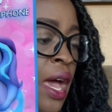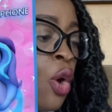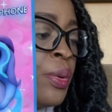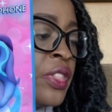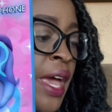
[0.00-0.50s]

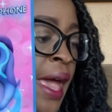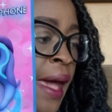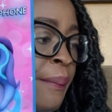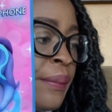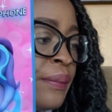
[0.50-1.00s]
open the
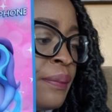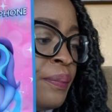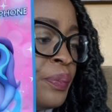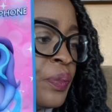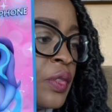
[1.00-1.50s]
app,
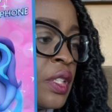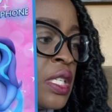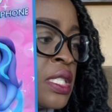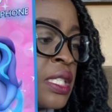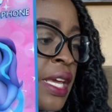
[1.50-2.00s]

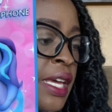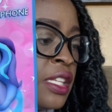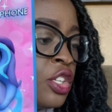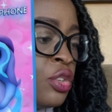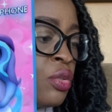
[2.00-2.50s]
scan
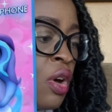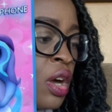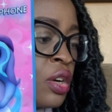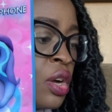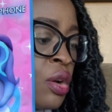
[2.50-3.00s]
the Q
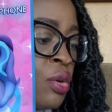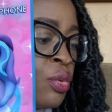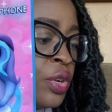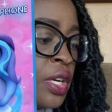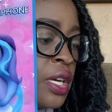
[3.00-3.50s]
R
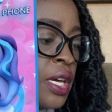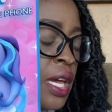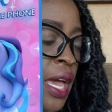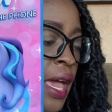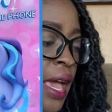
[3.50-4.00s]
code,
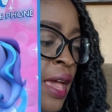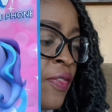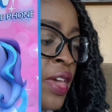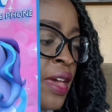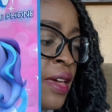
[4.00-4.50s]
and
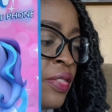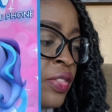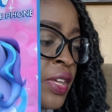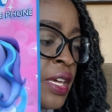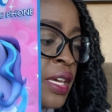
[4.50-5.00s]
then
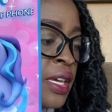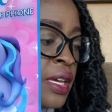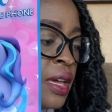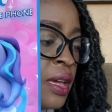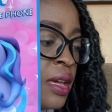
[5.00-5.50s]

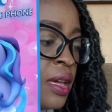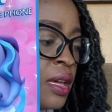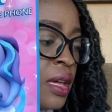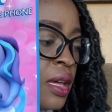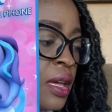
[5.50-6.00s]
the
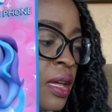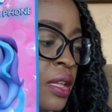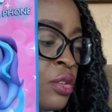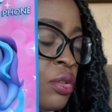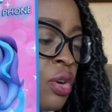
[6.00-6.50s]

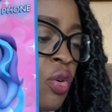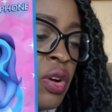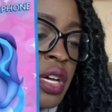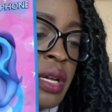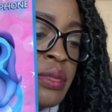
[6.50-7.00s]

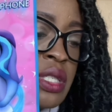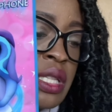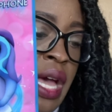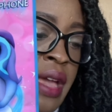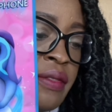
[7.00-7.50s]
unicorn comes to
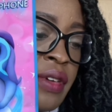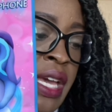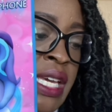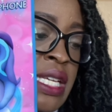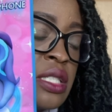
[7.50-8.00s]
life, I
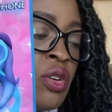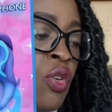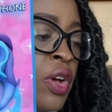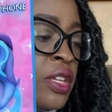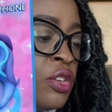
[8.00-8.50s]
guess,
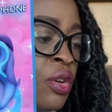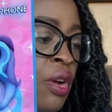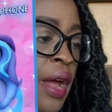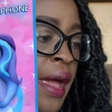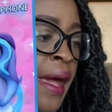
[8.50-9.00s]
on
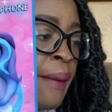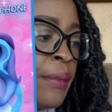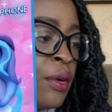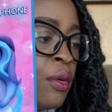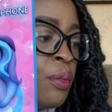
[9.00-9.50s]
your
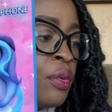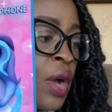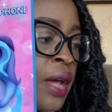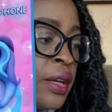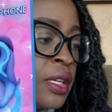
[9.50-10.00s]
Apple
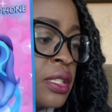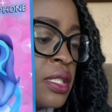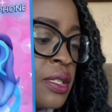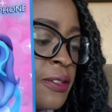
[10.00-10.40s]
product.